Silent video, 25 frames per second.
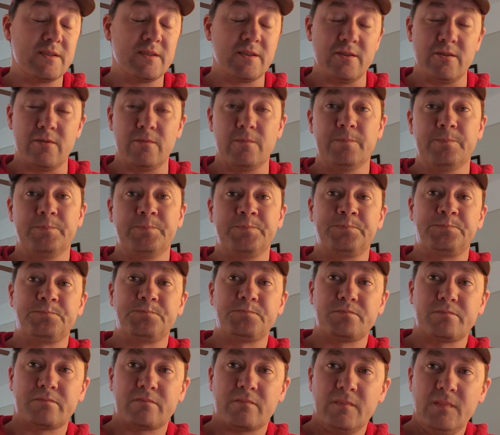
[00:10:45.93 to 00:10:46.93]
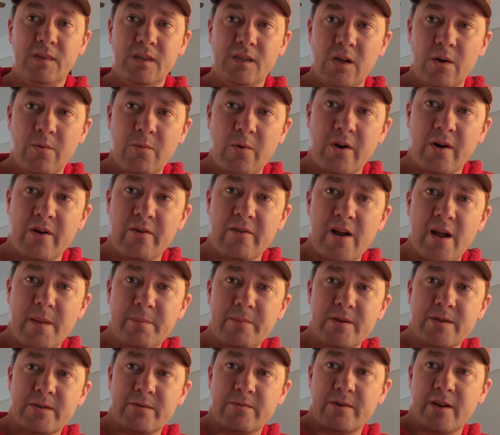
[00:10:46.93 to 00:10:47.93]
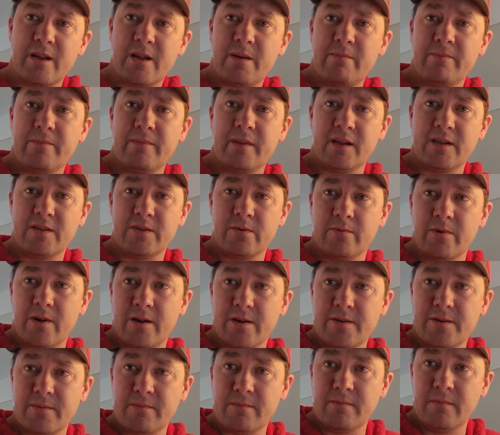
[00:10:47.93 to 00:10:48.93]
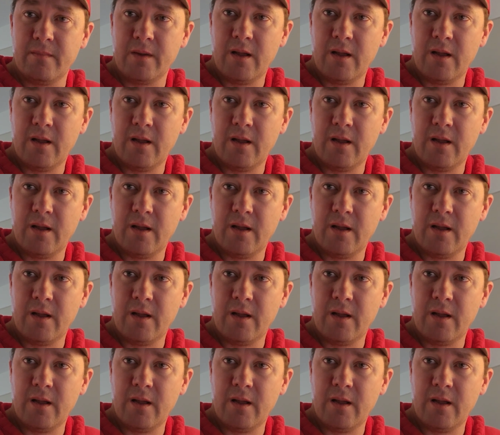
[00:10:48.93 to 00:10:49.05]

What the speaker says: So we're going to wrap this one up. Thanks for watching.